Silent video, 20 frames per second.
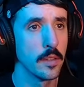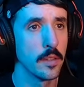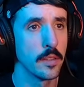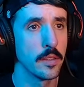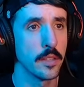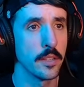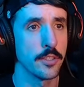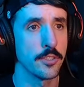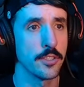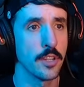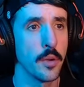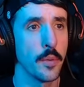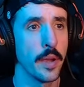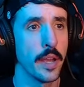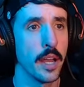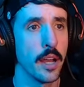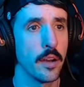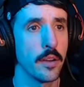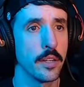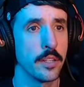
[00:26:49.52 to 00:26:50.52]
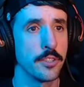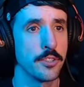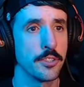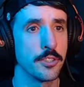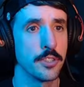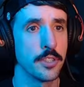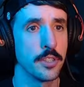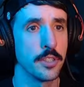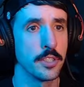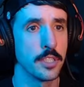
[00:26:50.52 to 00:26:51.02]
There's no way out. It's your
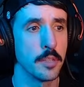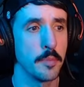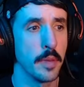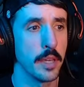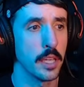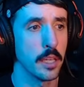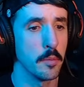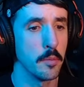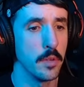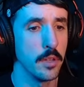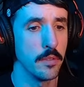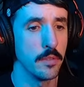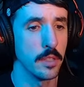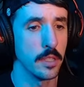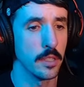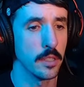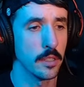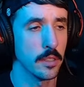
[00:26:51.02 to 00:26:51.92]
turn to make a movie.